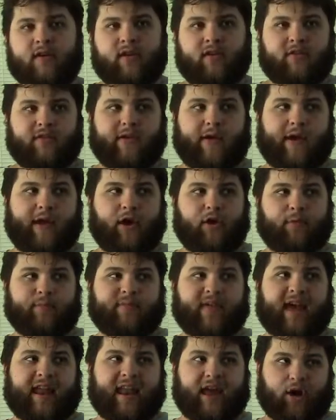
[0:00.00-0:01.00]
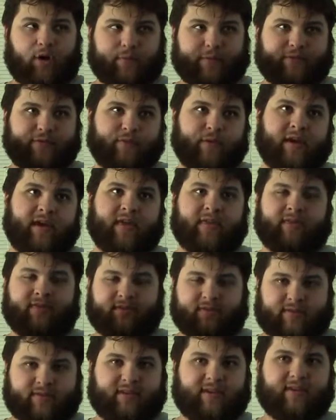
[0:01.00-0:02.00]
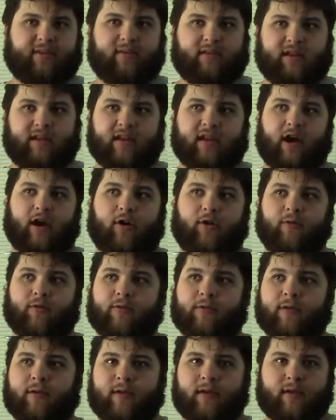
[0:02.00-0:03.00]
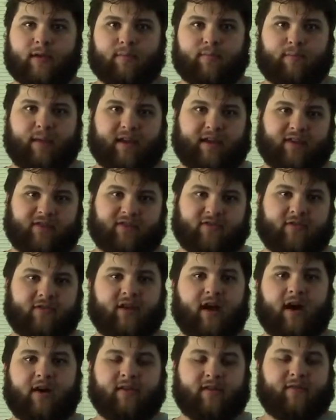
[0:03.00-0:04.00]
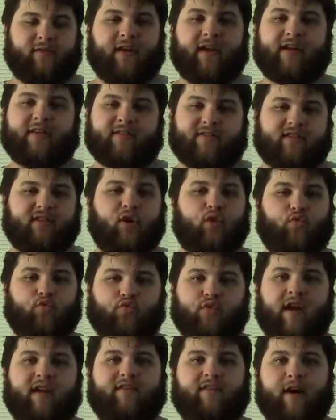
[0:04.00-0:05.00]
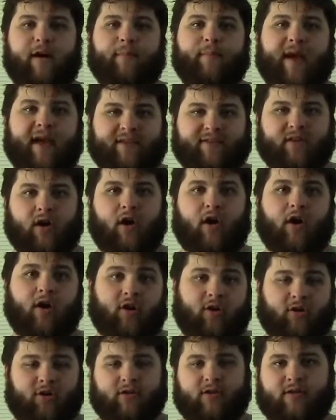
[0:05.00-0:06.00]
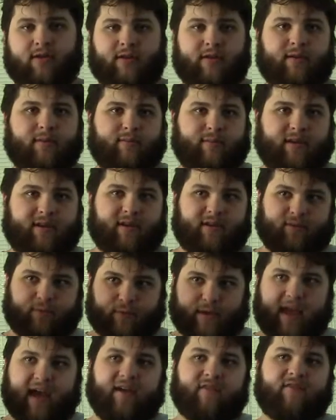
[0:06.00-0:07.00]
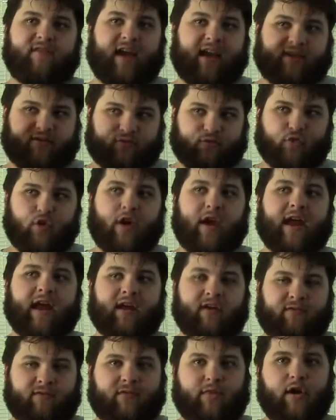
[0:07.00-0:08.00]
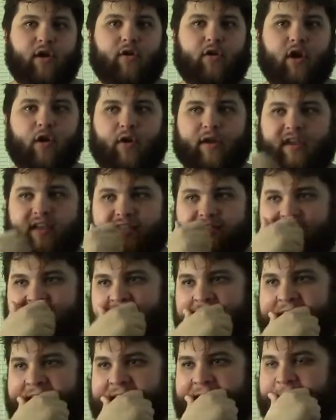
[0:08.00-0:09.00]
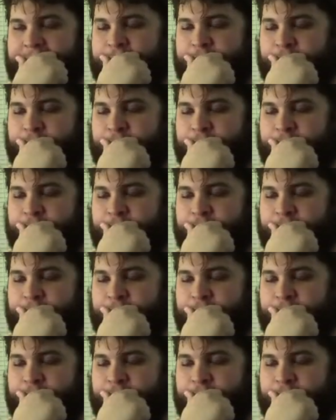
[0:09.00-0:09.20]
So, I hope that helps with, you know, making sure the other fans don't rev up as hard because we have extra airflow going inside.